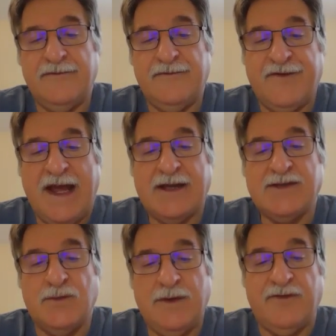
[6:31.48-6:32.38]

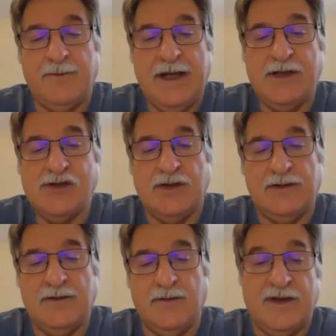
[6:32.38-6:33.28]
facts or
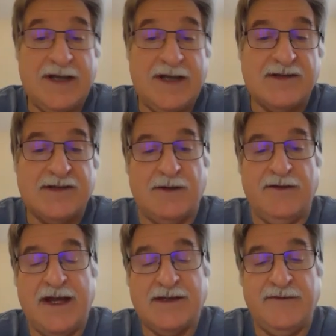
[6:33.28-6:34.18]
information, or the necessary
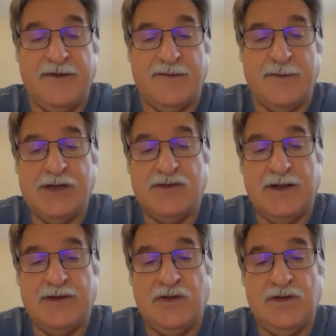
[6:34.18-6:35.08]
facts and information
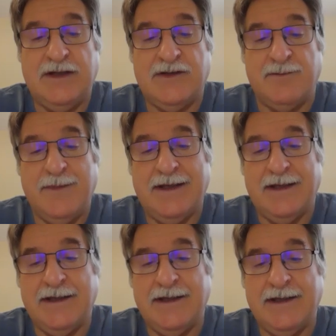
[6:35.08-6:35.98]
that you need to make
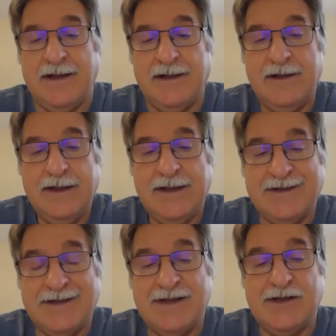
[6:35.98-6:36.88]
a
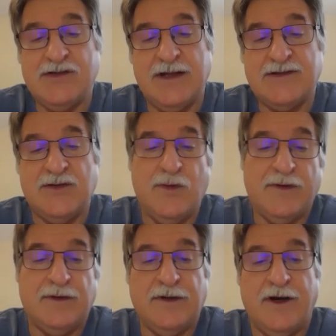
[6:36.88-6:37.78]
decision as to
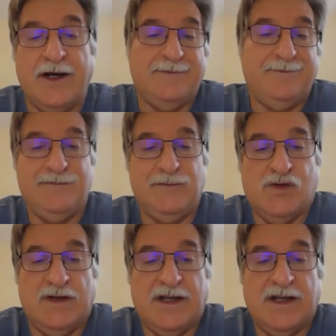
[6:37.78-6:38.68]
whether or not you
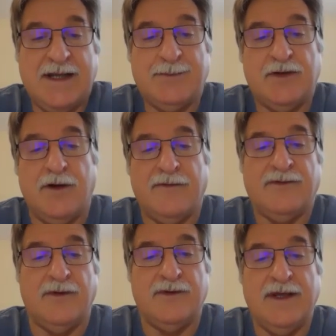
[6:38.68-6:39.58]
should accept an
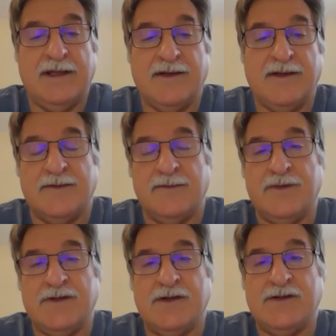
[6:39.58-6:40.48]
offer or take a certain
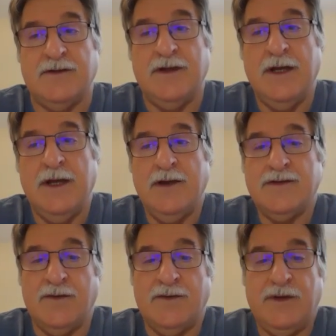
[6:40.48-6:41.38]
position.
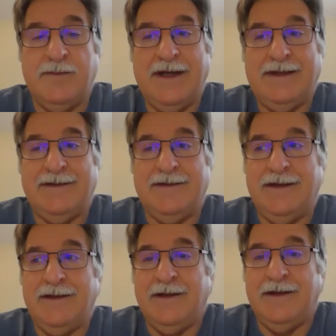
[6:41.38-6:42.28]
So you
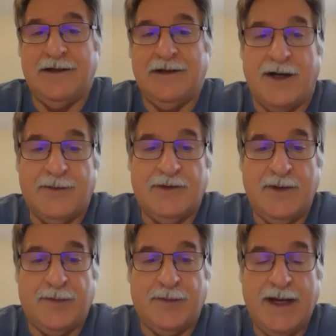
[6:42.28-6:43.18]
need an
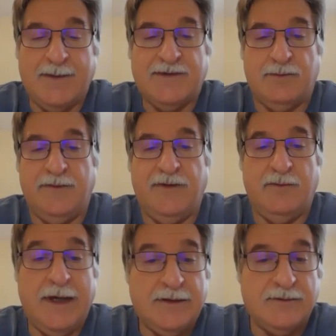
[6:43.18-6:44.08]
opportunity perhaps to review
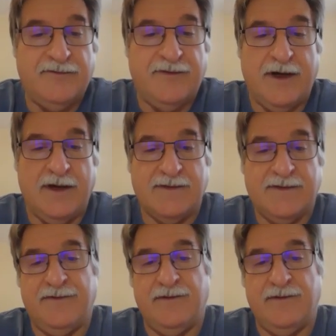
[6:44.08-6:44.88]
medical files